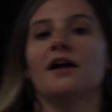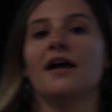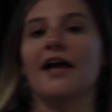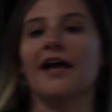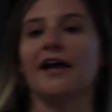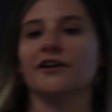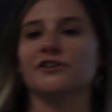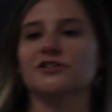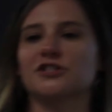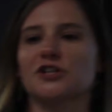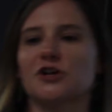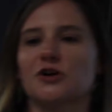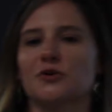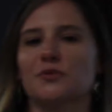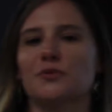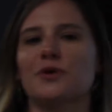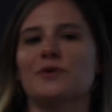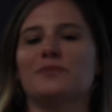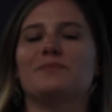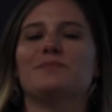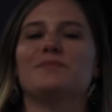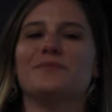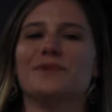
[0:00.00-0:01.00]
And
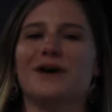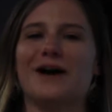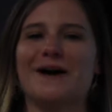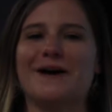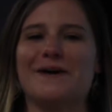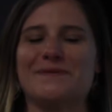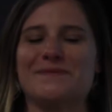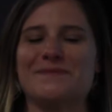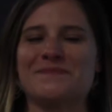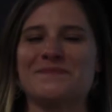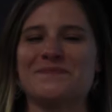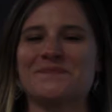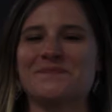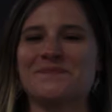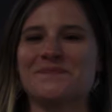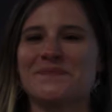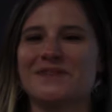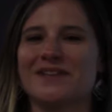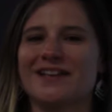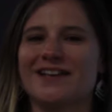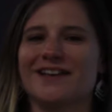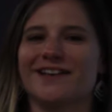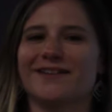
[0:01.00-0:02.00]
so
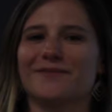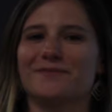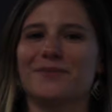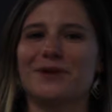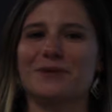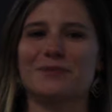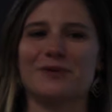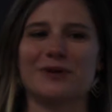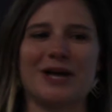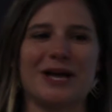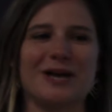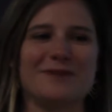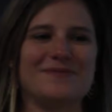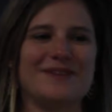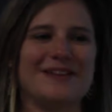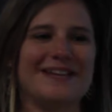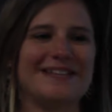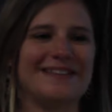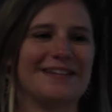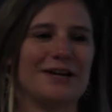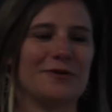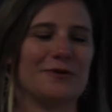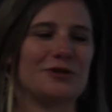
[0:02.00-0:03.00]
people came
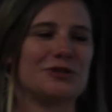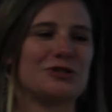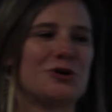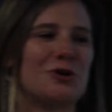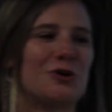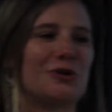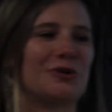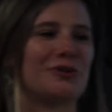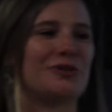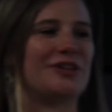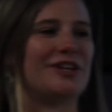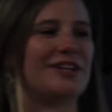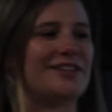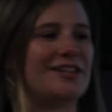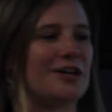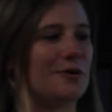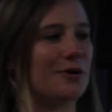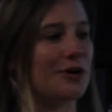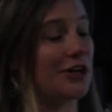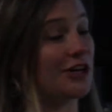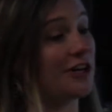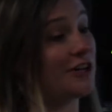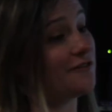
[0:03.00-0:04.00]
in, they were told that they
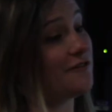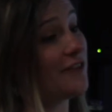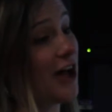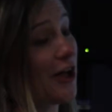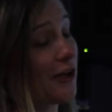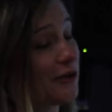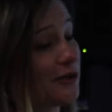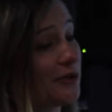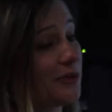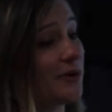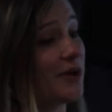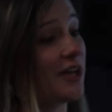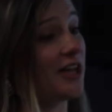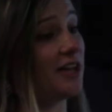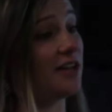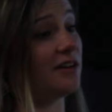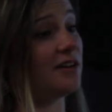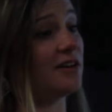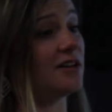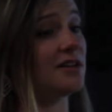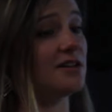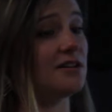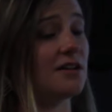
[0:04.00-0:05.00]
were going to
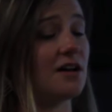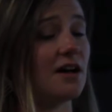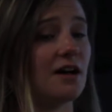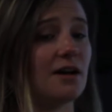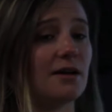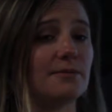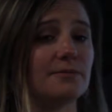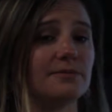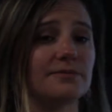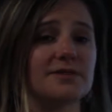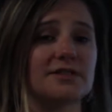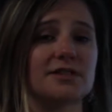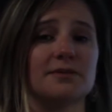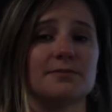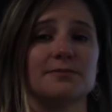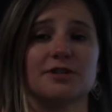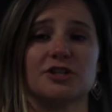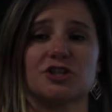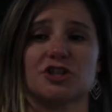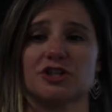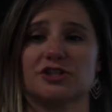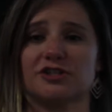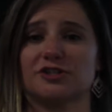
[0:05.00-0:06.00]
evaluate
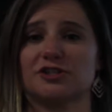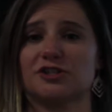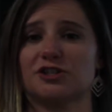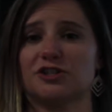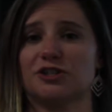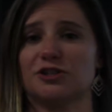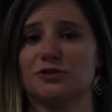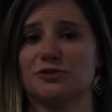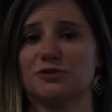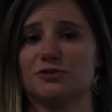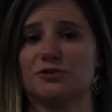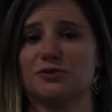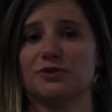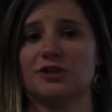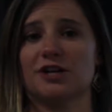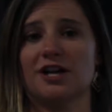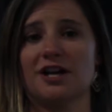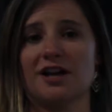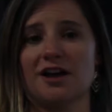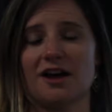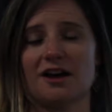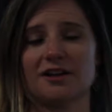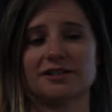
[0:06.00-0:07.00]
submissions to
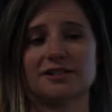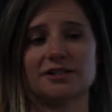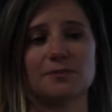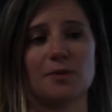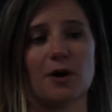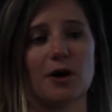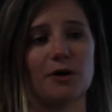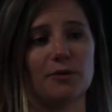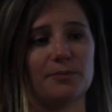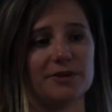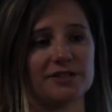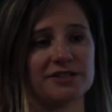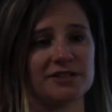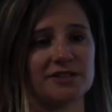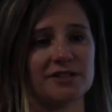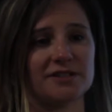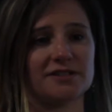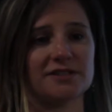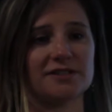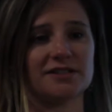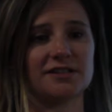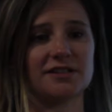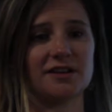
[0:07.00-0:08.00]
a small
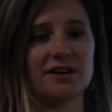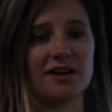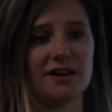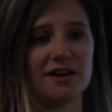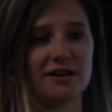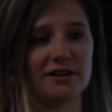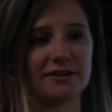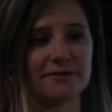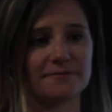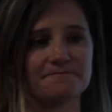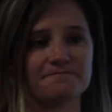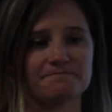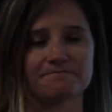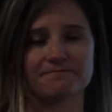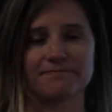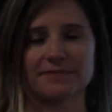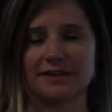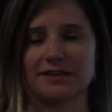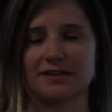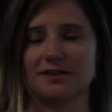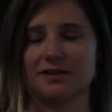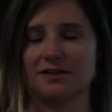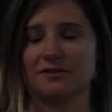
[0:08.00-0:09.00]
business
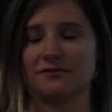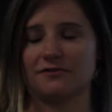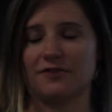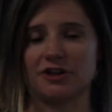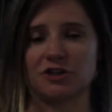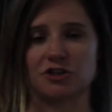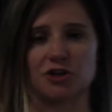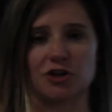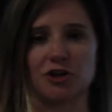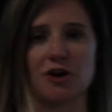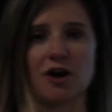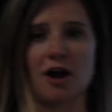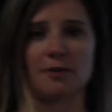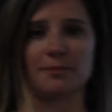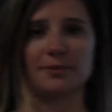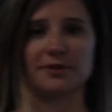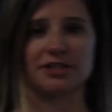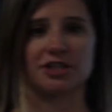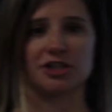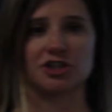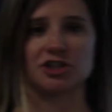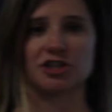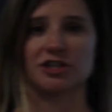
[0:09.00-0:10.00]
venture
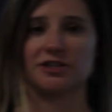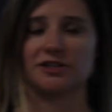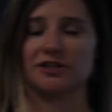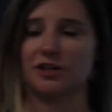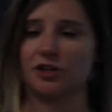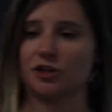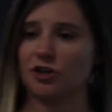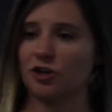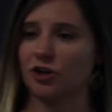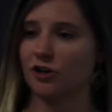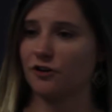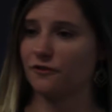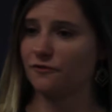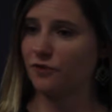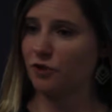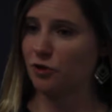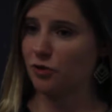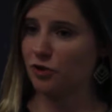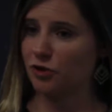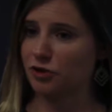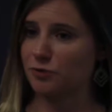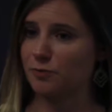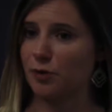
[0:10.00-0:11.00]
competition that occurred a
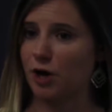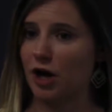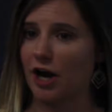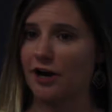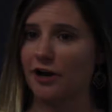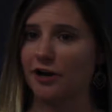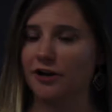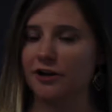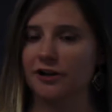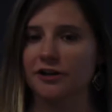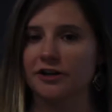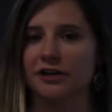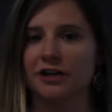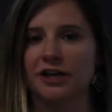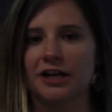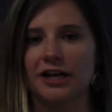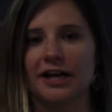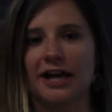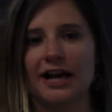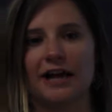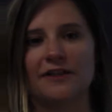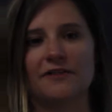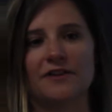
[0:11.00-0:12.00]
few years prior,
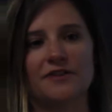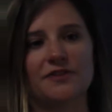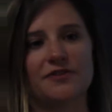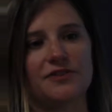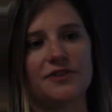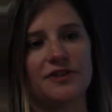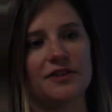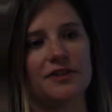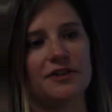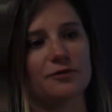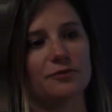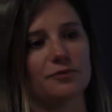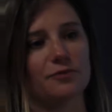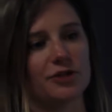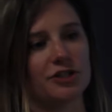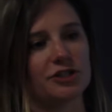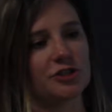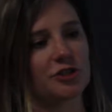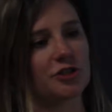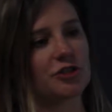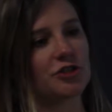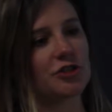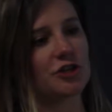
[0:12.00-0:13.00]
and that the
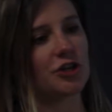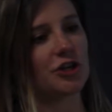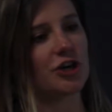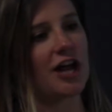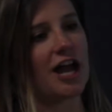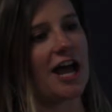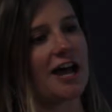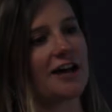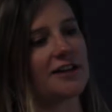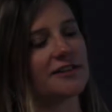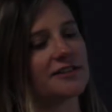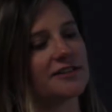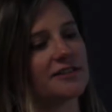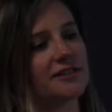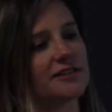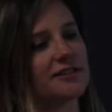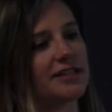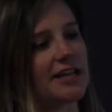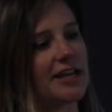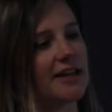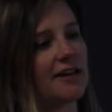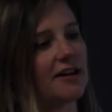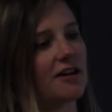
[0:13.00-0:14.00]
researcher has
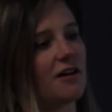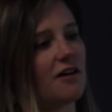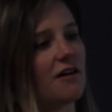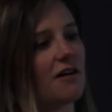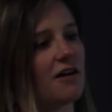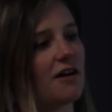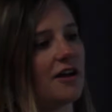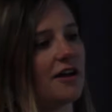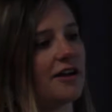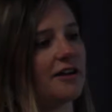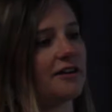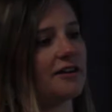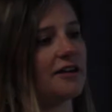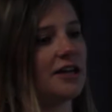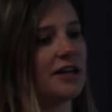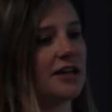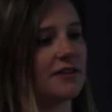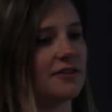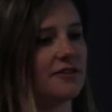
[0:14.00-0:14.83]
data on